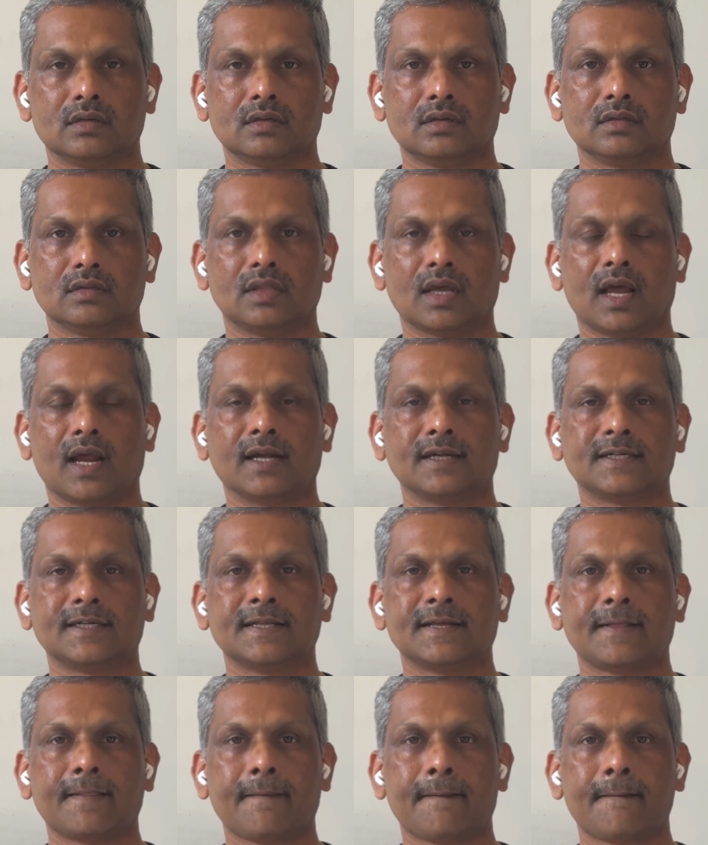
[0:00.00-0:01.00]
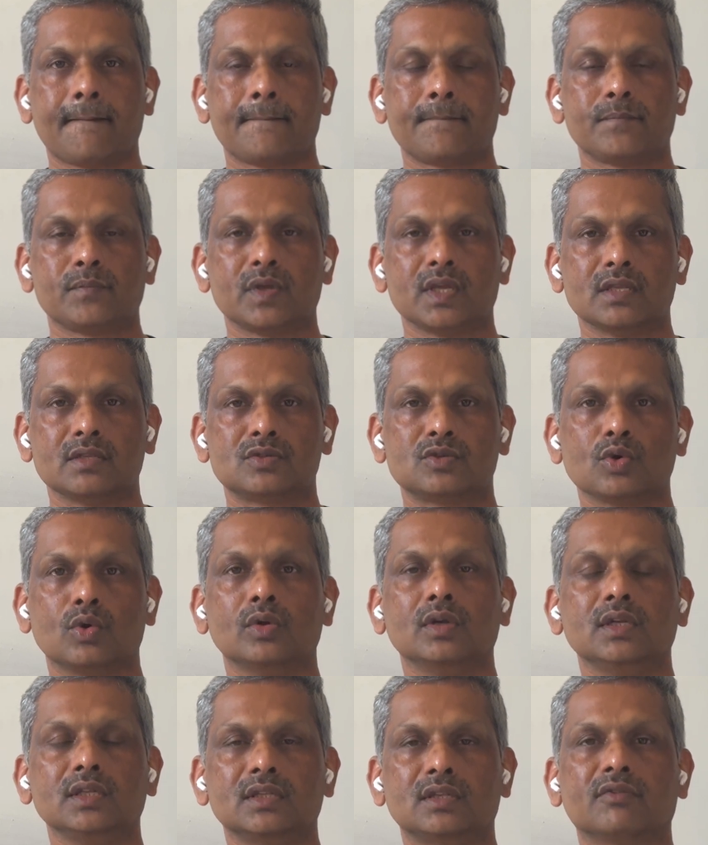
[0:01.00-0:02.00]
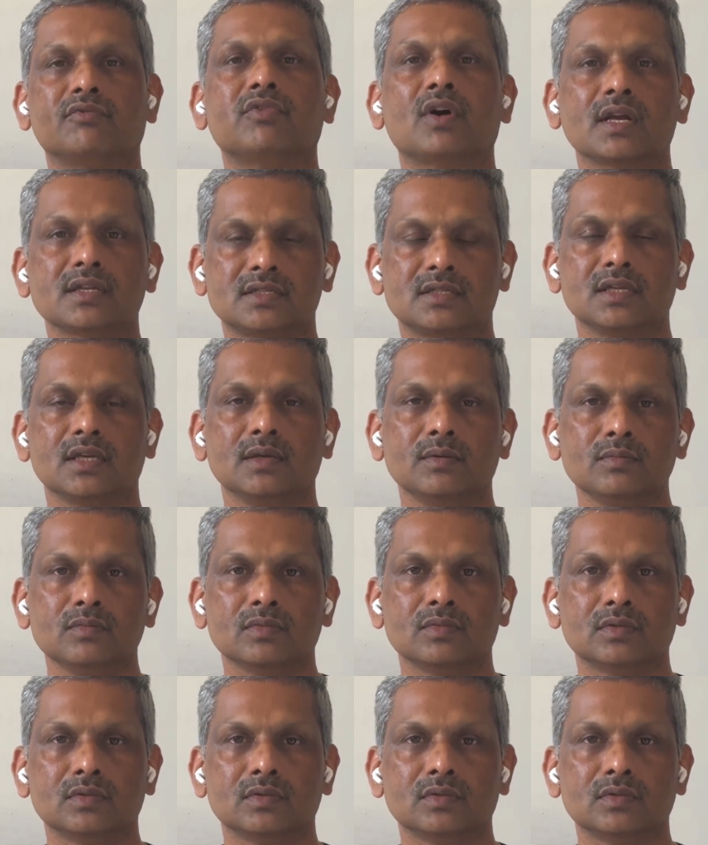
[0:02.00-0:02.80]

that it's only the first team